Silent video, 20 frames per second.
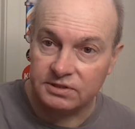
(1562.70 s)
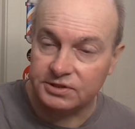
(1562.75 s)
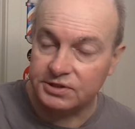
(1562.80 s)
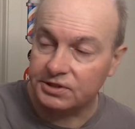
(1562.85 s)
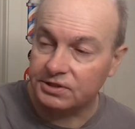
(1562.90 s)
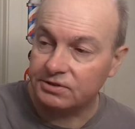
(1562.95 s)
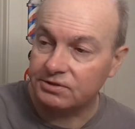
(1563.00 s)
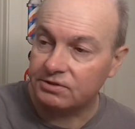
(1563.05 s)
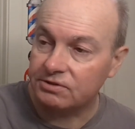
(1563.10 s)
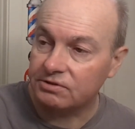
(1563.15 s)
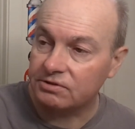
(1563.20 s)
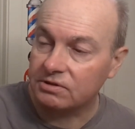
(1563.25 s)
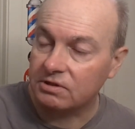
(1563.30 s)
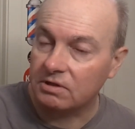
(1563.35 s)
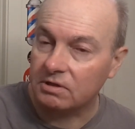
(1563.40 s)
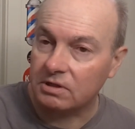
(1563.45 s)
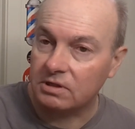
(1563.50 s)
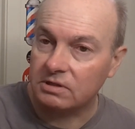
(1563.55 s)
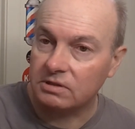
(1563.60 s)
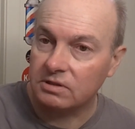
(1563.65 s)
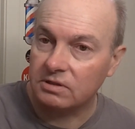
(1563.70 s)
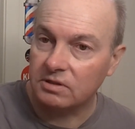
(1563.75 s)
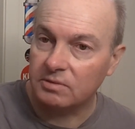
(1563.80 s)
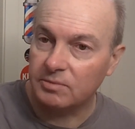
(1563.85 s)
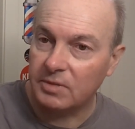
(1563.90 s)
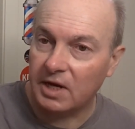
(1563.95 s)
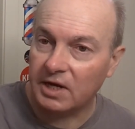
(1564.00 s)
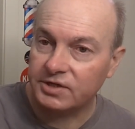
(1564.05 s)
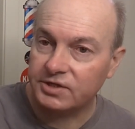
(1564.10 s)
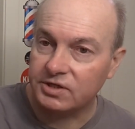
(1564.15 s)
the Ginger's Garden, the
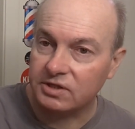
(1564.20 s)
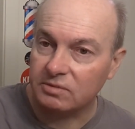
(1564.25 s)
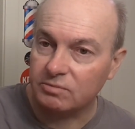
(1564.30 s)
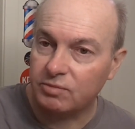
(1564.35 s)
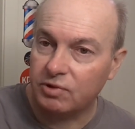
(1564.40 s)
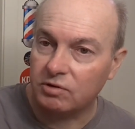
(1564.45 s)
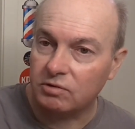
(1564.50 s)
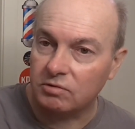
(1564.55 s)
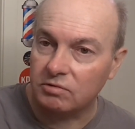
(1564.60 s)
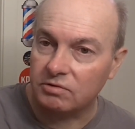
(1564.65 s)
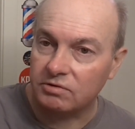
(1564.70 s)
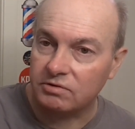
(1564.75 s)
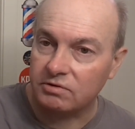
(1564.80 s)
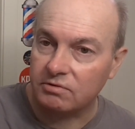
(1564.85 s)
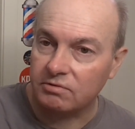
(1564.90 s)
matching polar